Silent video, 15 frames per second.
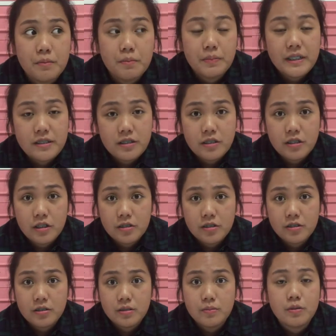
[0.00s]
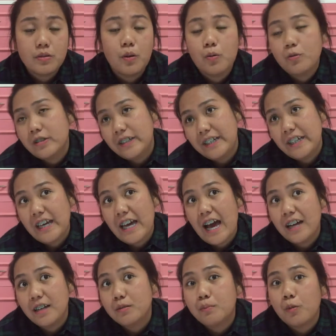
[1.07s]
Pleasing others would only
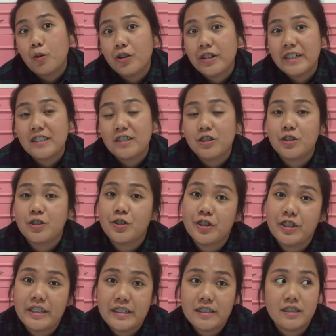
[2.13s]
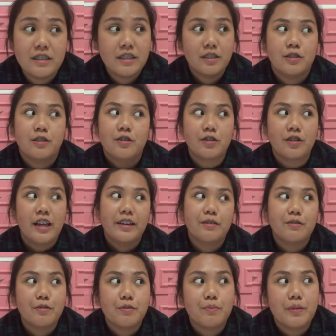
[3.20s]
add more insecurities in your life,
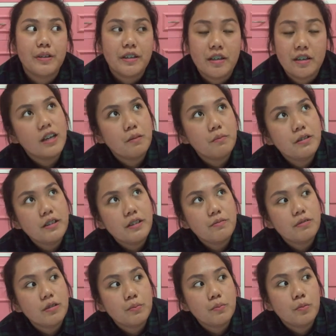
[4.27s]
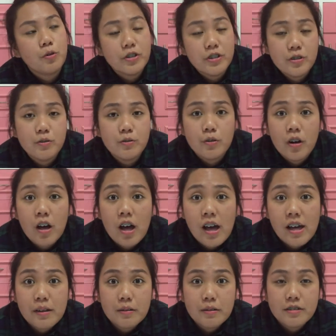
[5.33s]
because I believe the more you
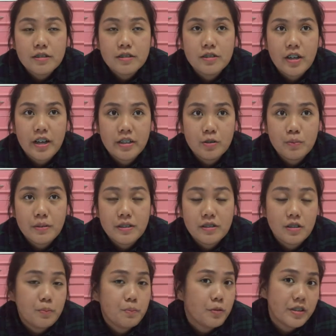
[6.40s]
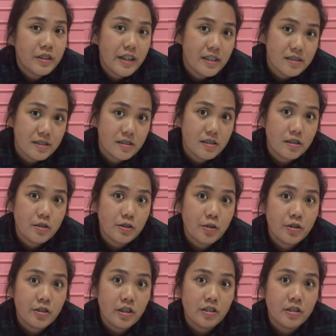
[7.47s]
try to be someone else that
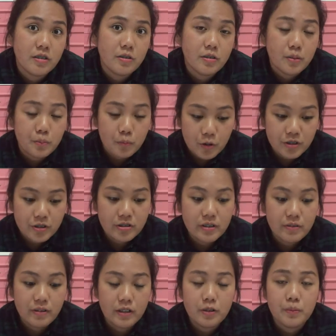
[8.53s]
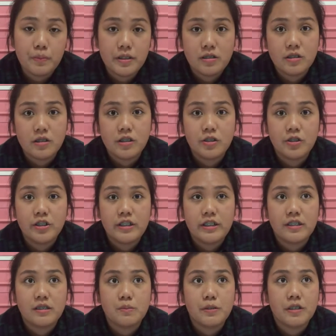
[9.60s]
you're not, the more you develop
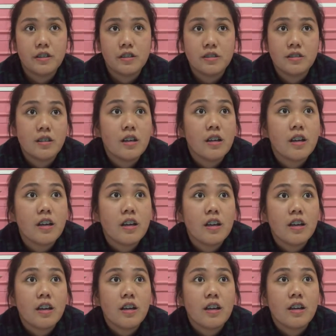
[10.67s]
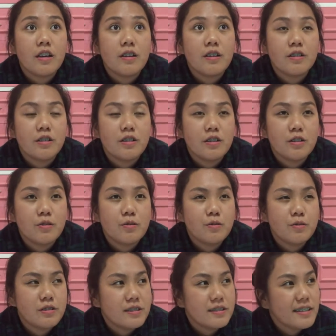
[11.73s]
insecurities, because
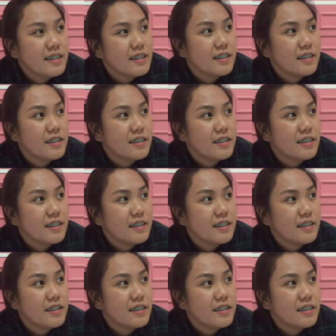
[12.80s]
you seek